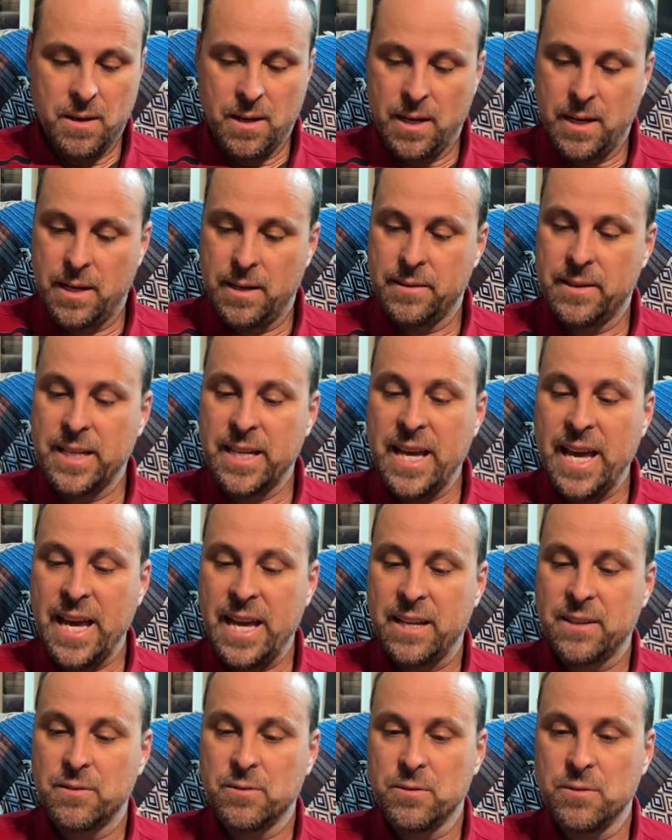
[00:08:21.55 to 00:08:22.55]
The
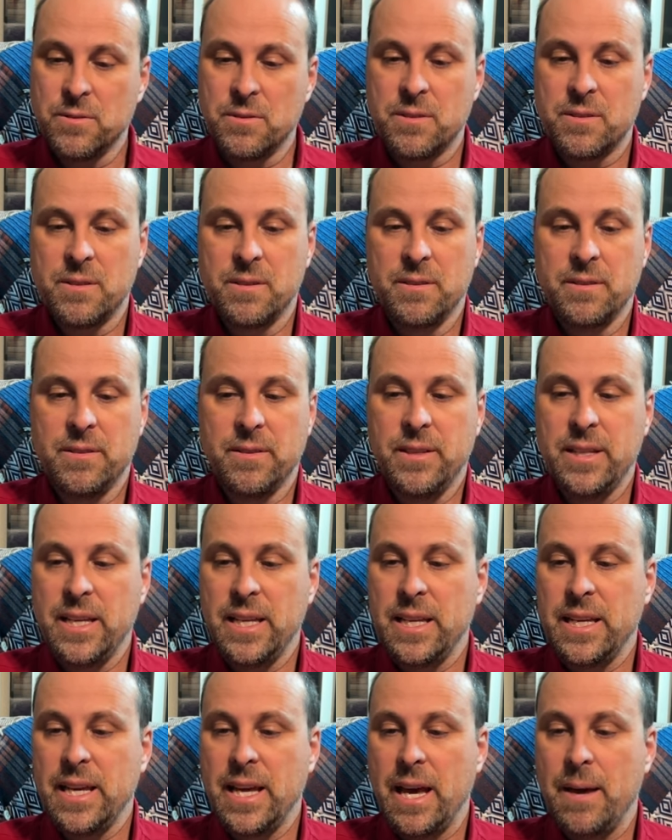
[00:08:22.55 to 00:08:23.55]
handles,
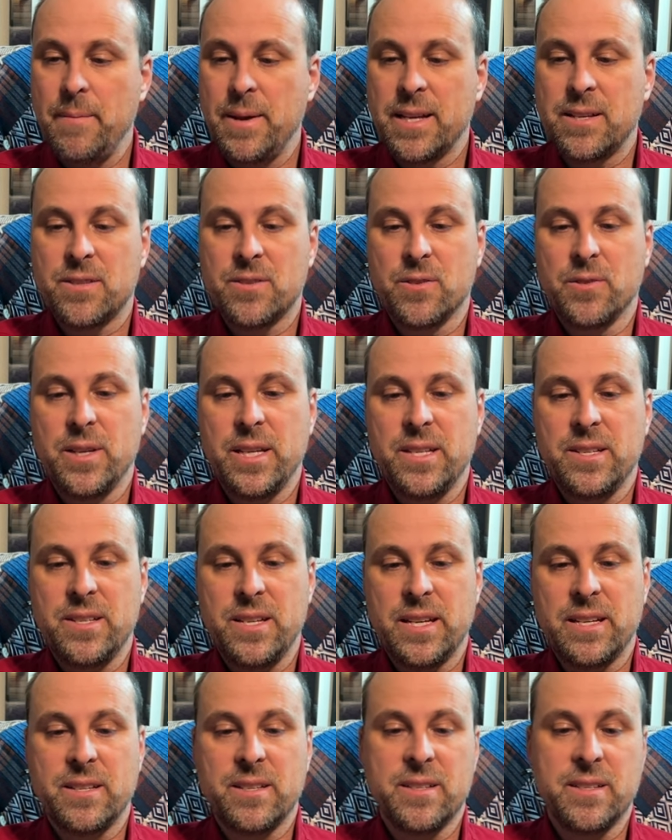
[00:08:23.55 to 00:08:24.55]
the
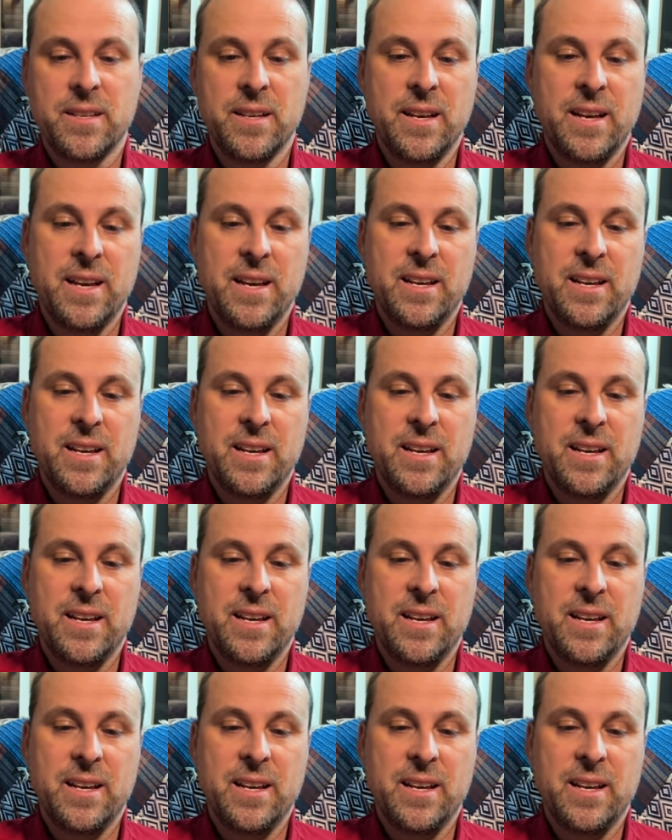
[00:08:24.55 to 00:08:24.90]
MX-36